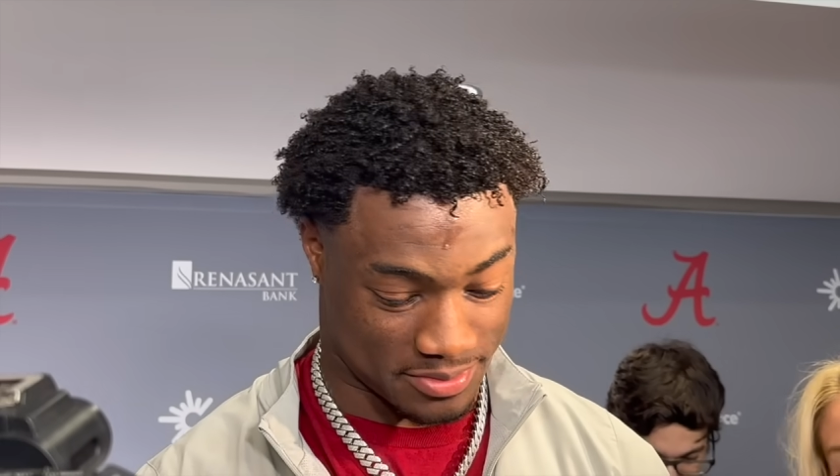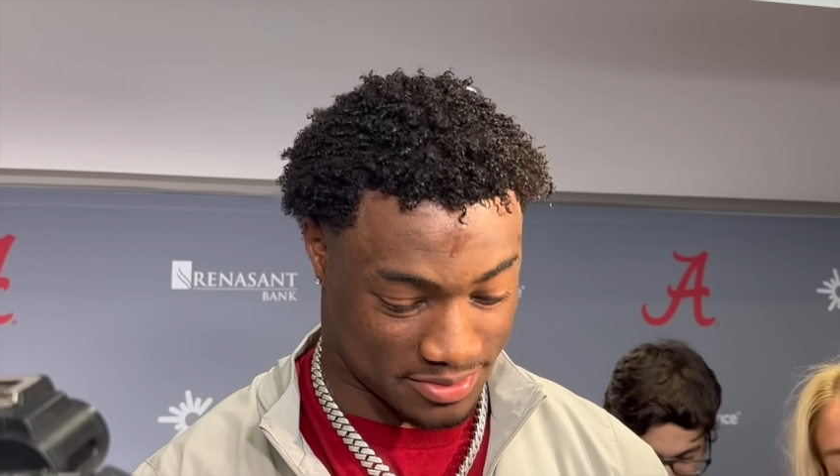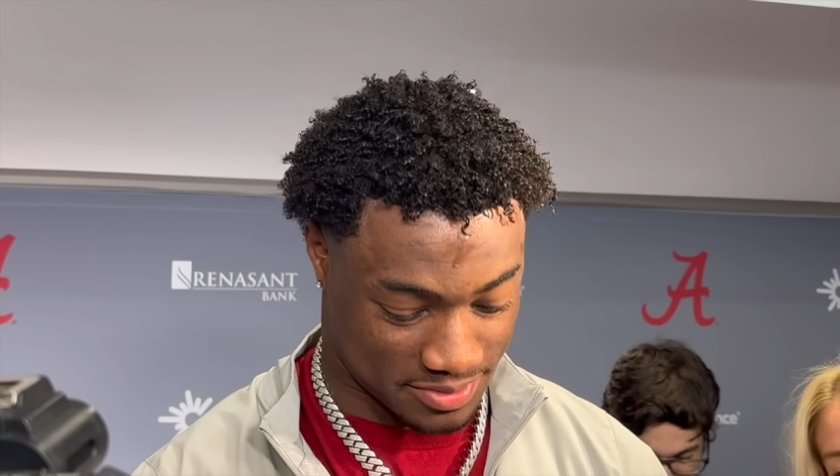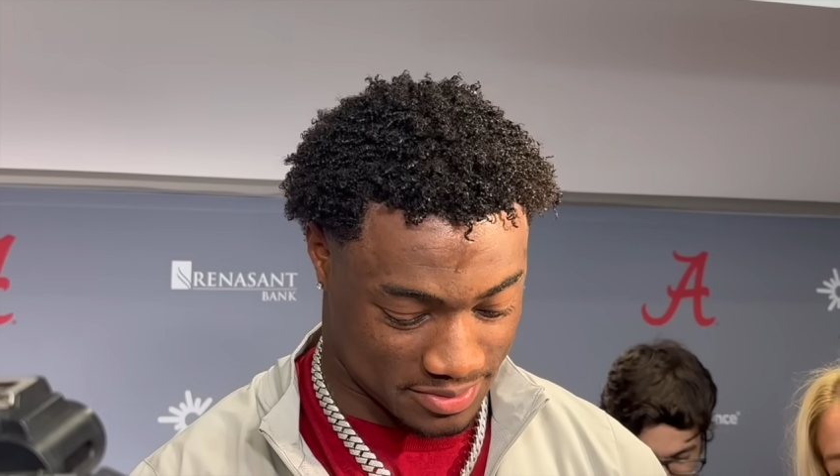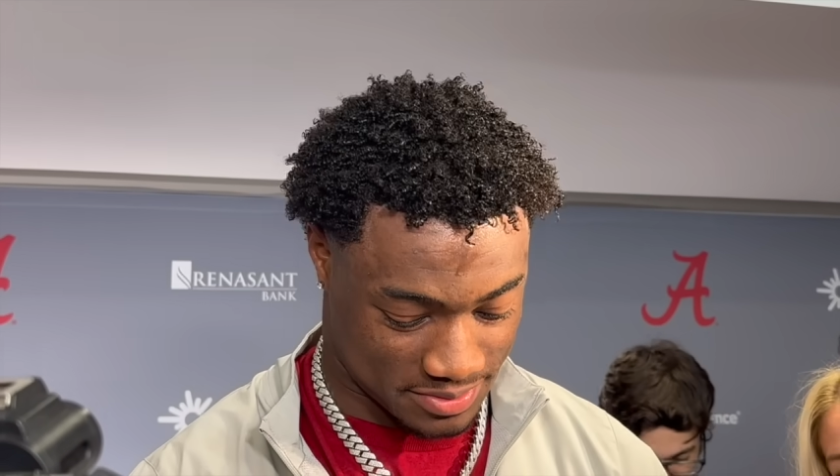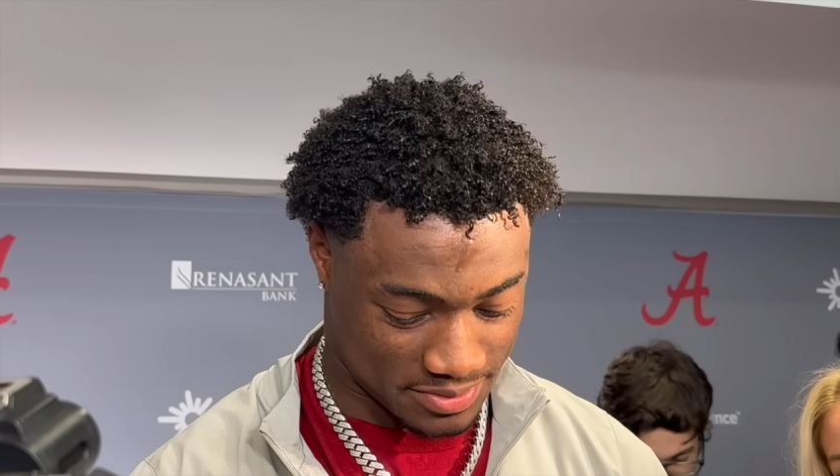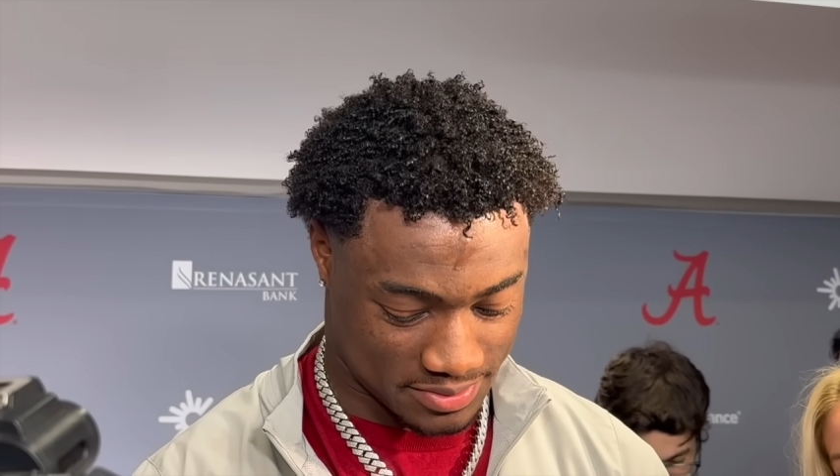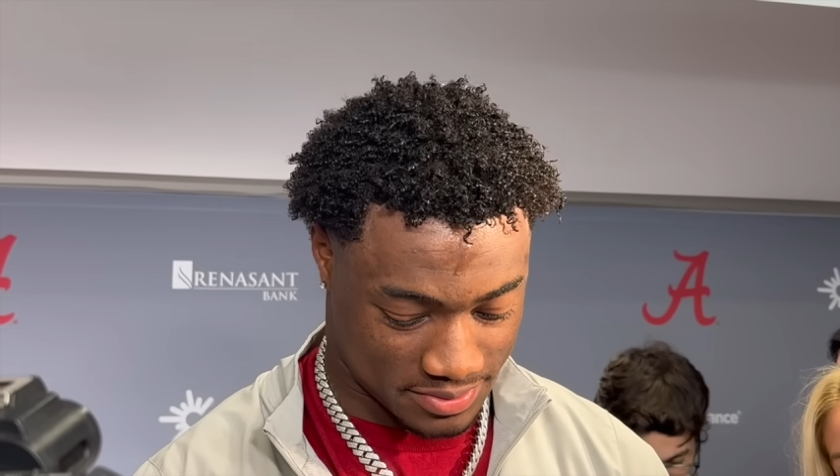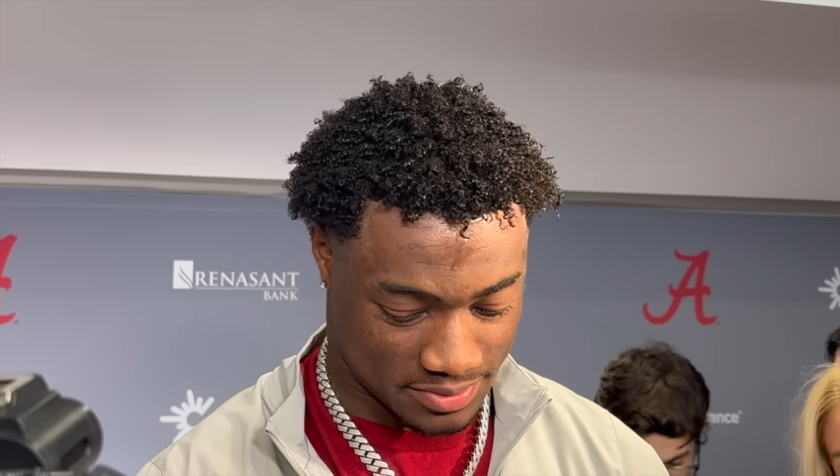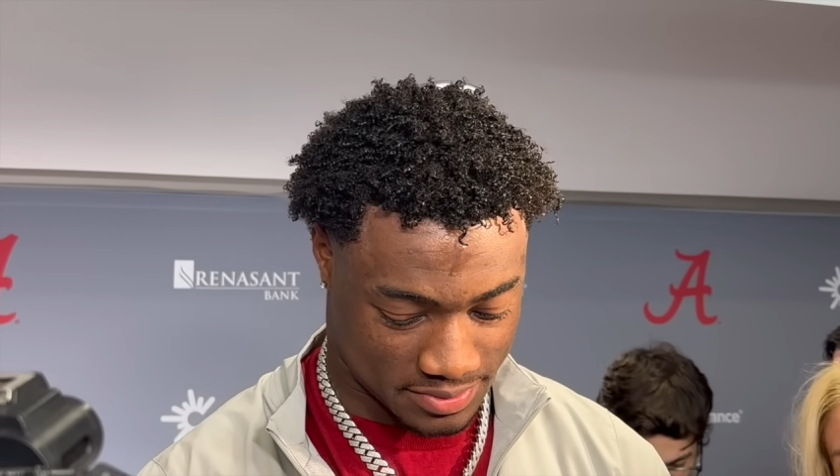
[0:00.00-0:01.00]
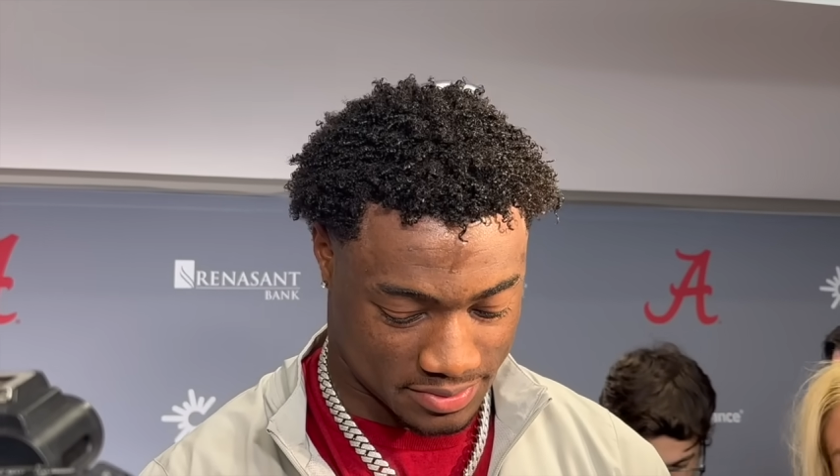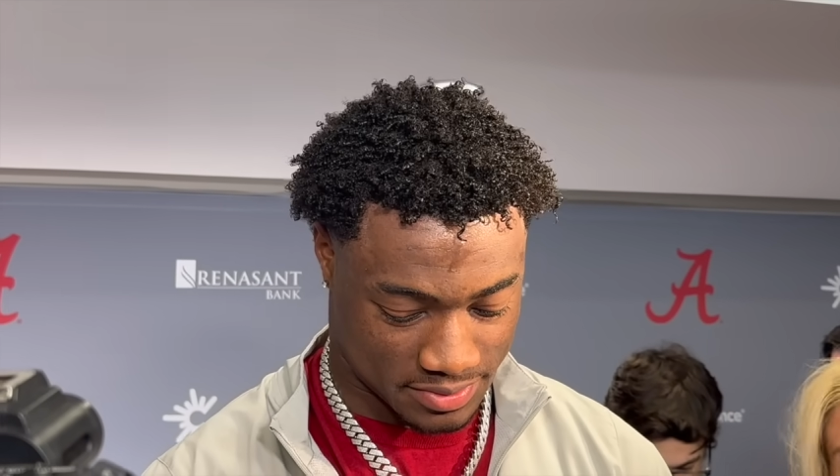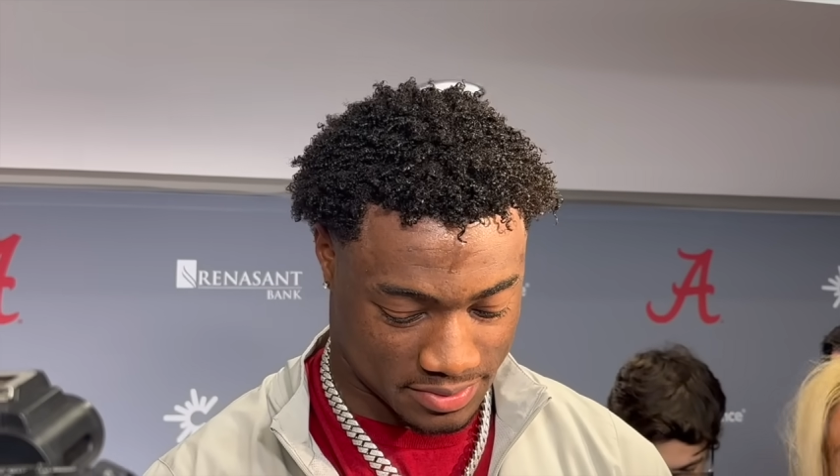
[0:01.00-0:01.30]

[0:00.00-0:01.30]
and how much did y'all as an